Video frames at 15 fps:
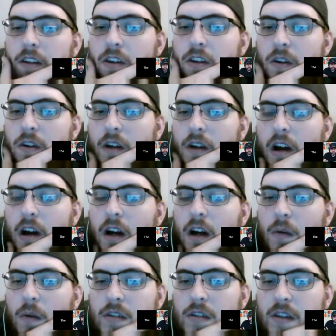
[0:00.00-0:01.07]
in
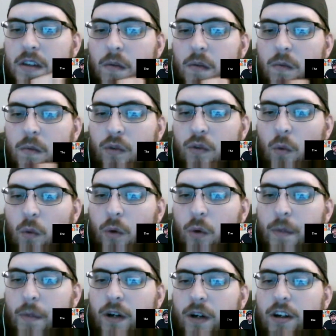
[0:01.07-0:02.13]
uh, what is it the the
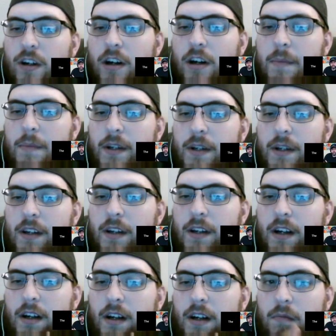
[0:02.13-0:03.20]
World Beer Cup and
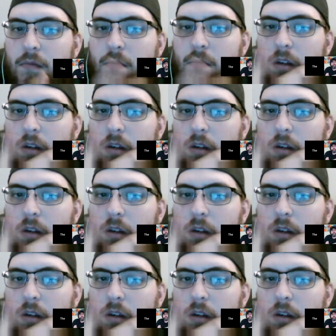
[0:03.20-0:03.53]
uh, hmm.